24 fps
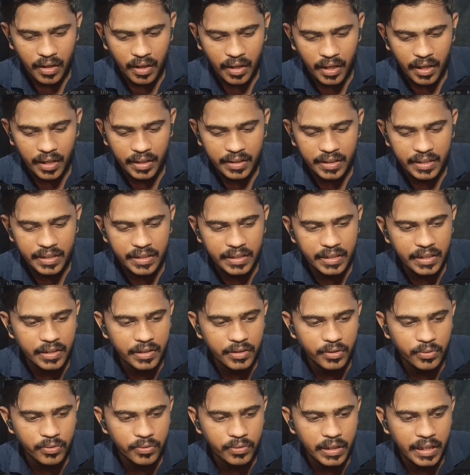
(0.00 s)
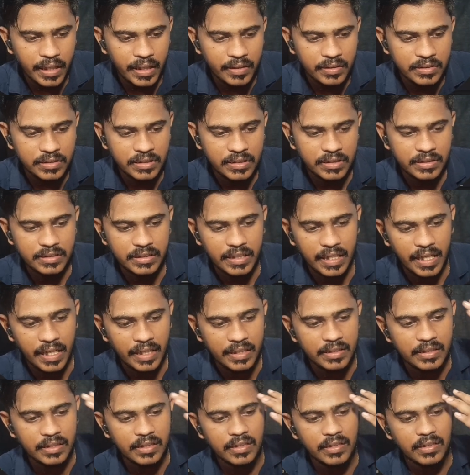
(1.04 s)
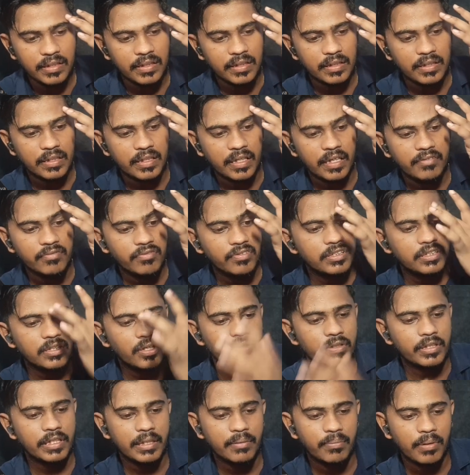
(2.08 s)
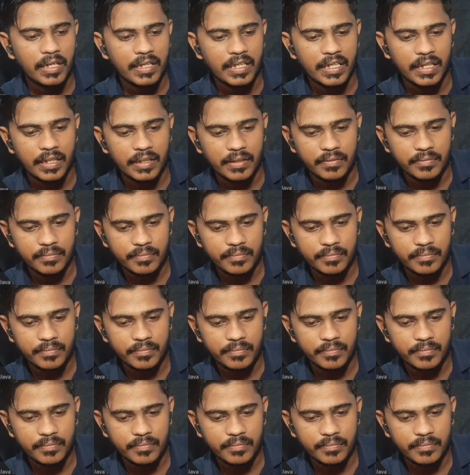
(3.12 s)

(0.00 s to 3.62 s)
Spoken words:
and here you can select the run without debugging.